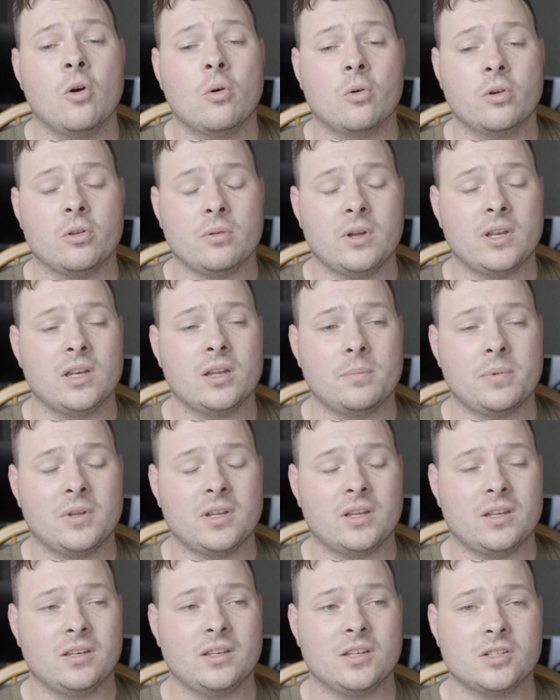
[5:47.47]
or you end up in
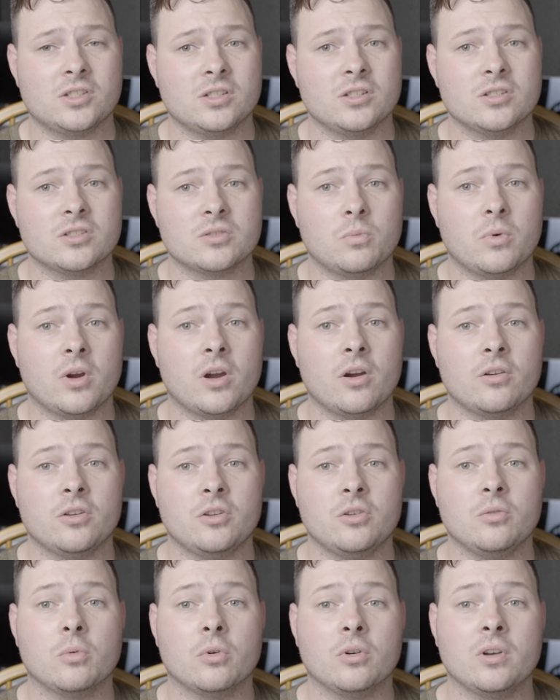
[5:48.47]
conditions where
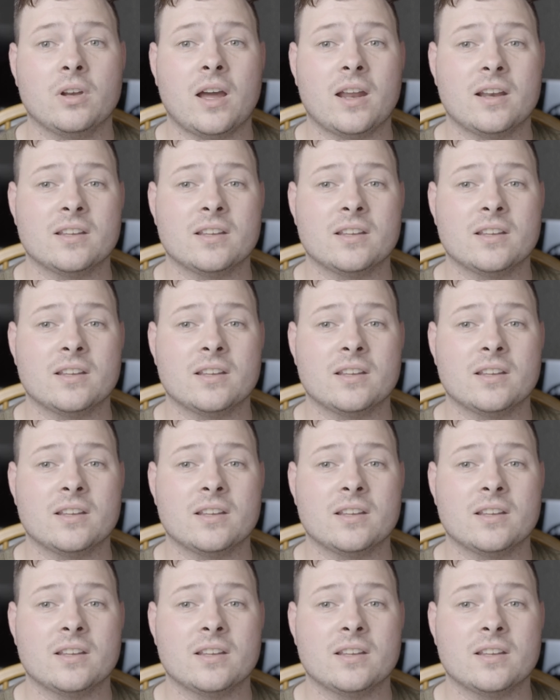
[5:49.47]
you were not